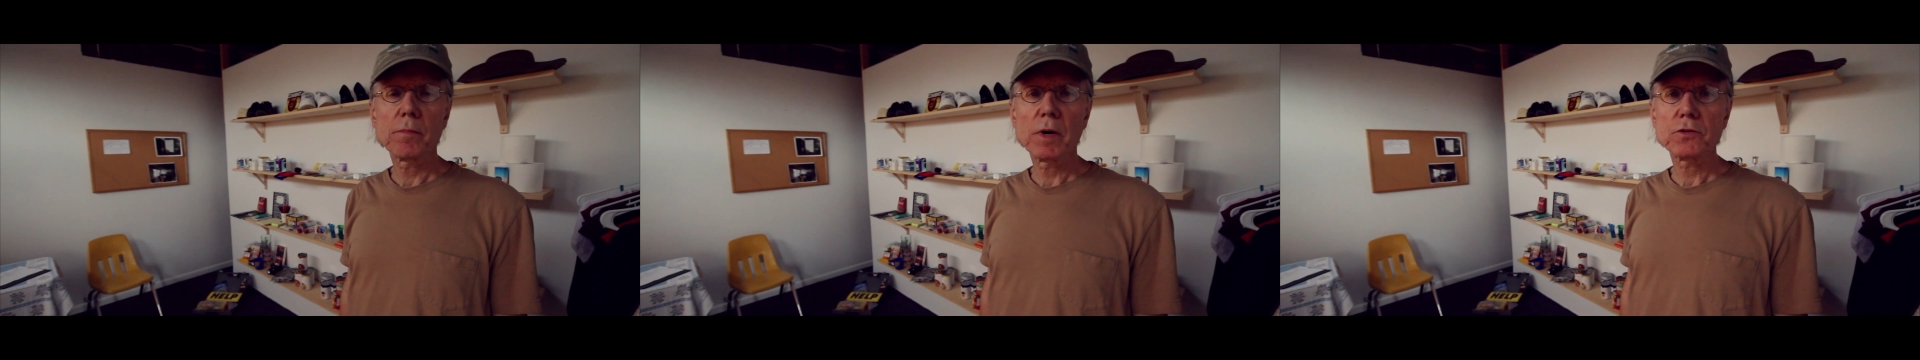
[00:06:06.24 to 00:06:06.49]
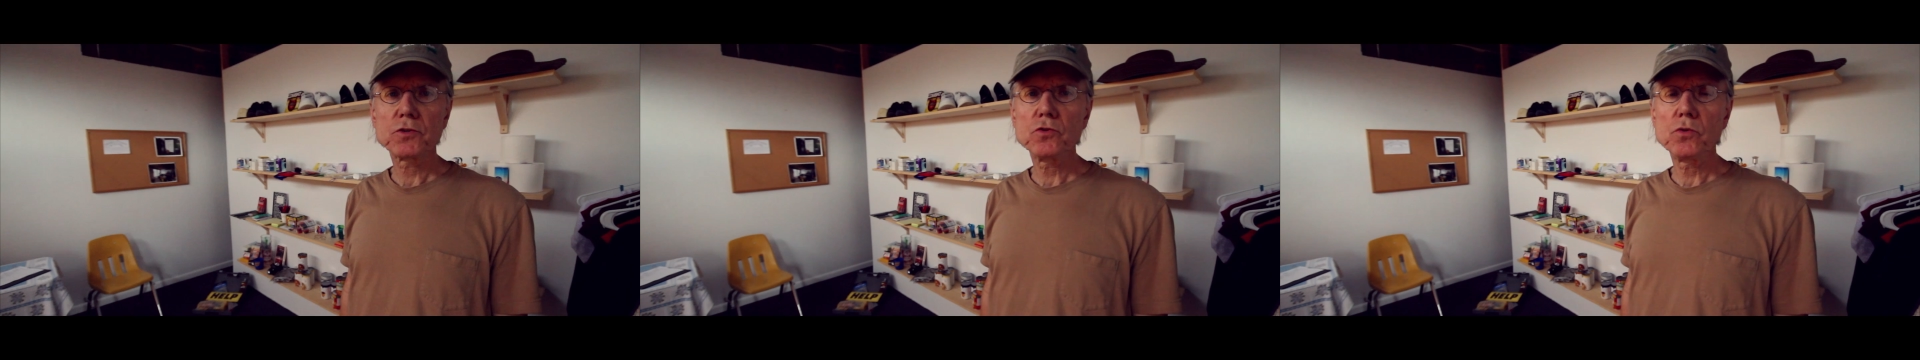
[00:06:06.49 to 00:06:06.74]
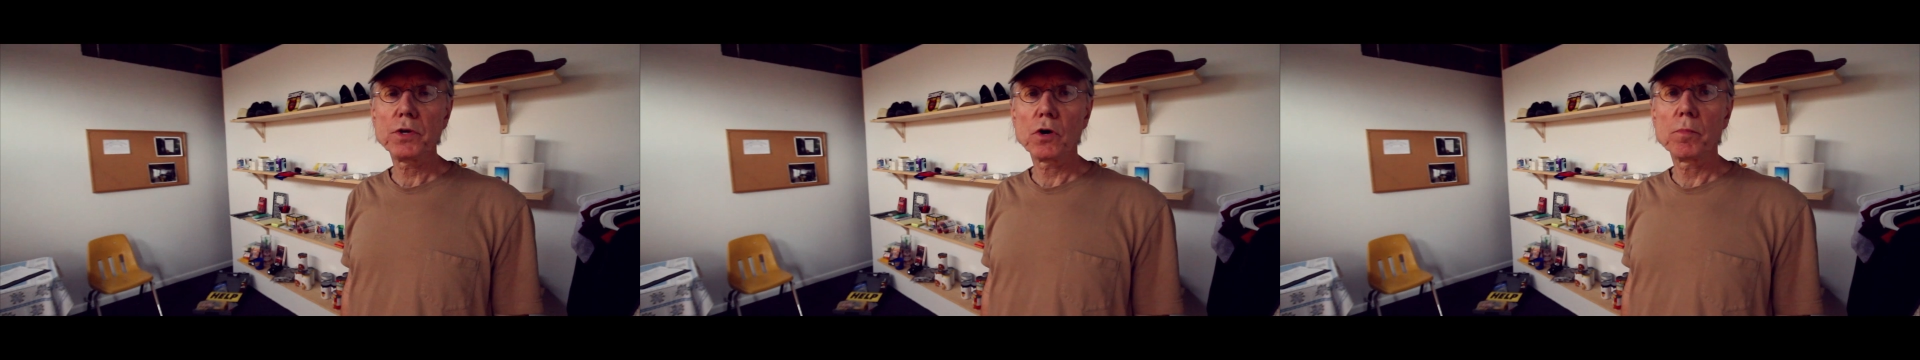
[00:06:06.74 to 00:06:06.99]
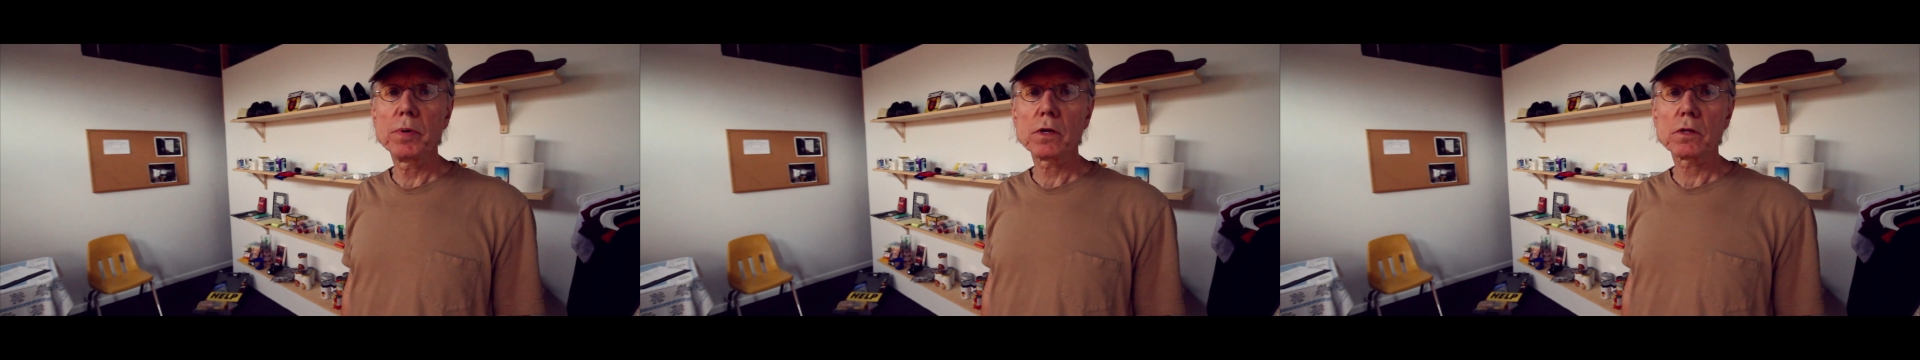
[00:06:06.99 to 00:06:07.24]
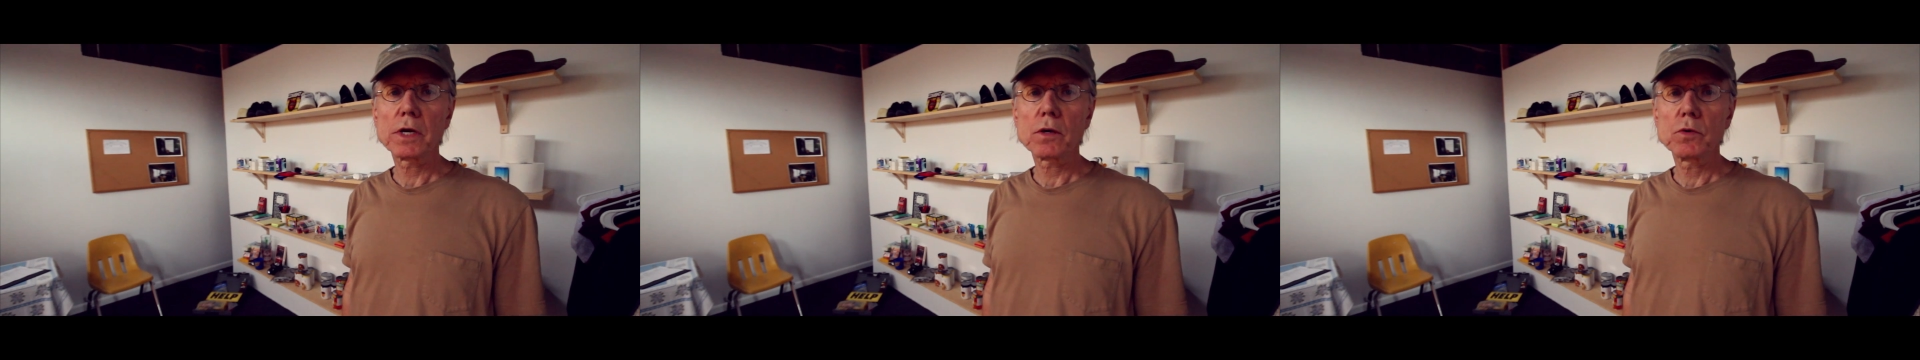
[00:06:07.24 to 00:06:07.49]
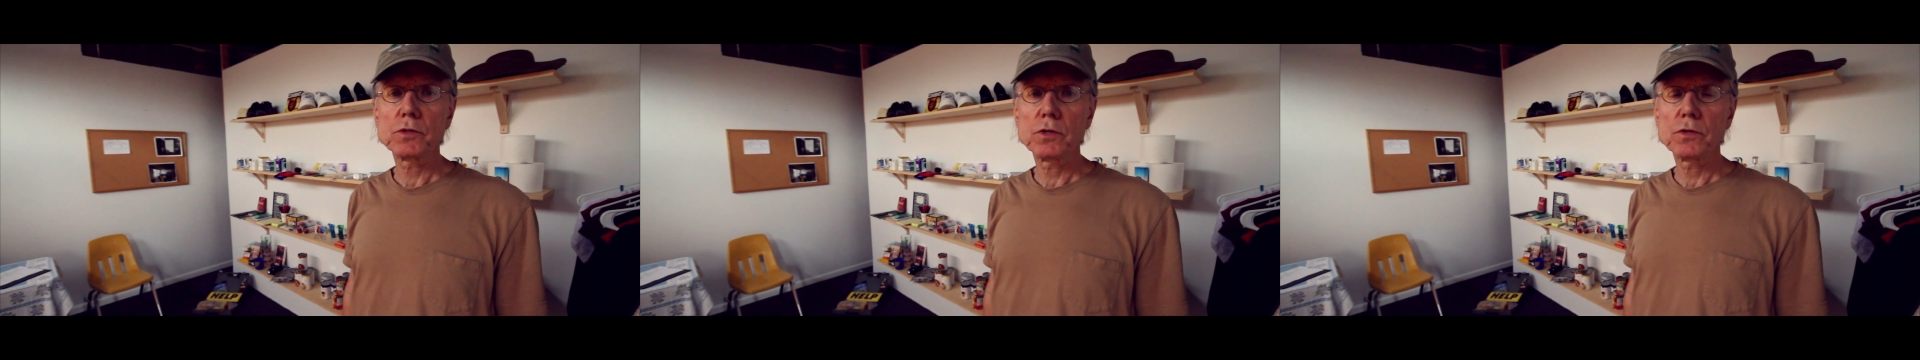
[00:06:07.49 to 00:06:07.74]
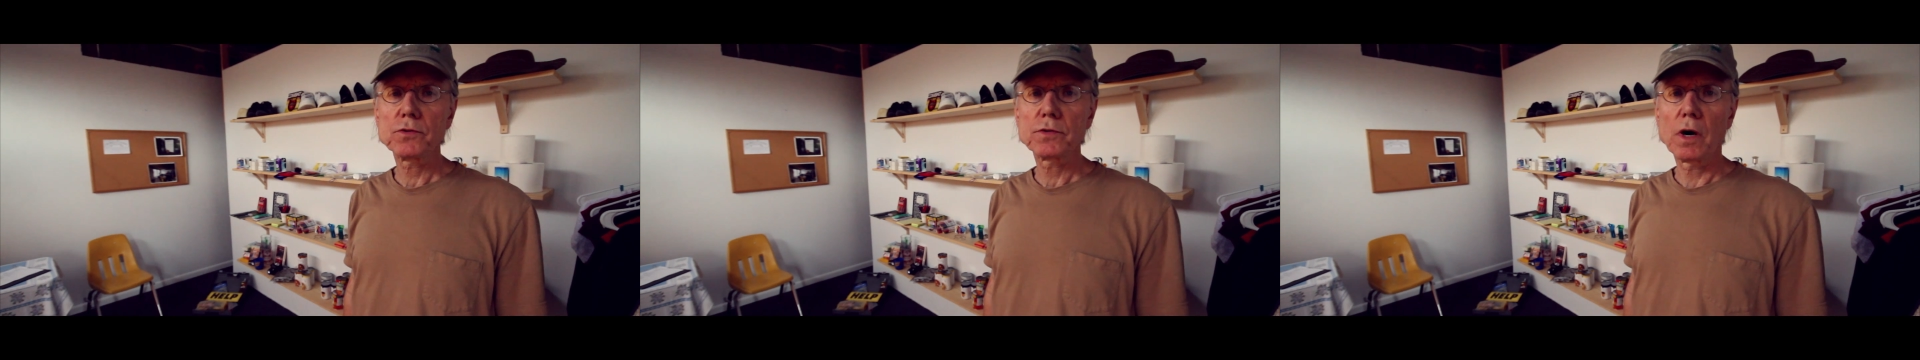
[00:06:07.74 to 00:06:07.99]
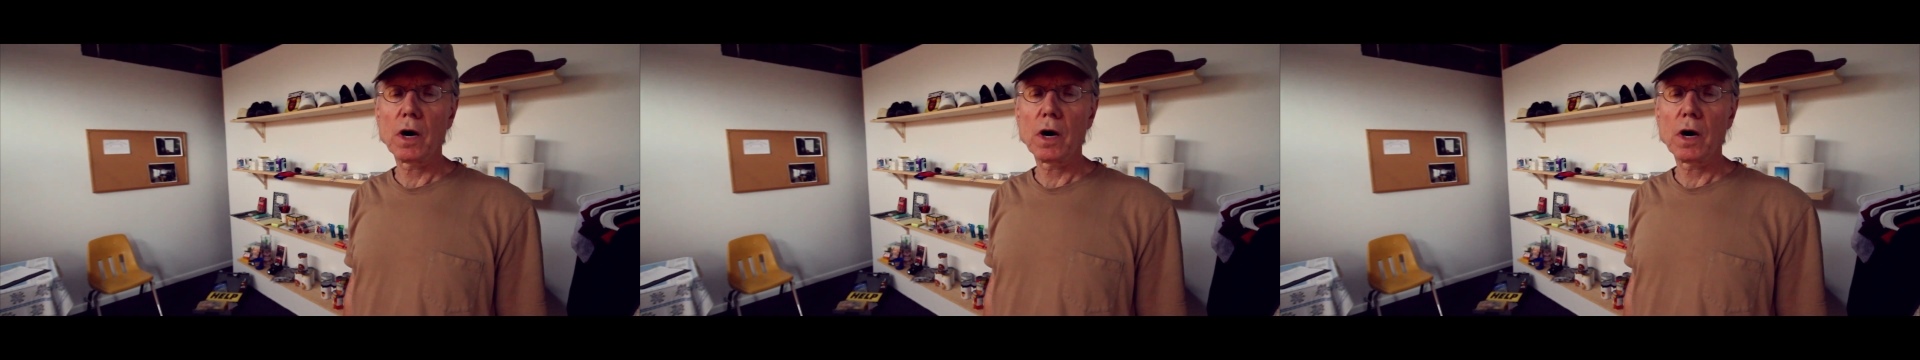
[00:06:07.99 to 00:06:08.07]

of my studio building, which is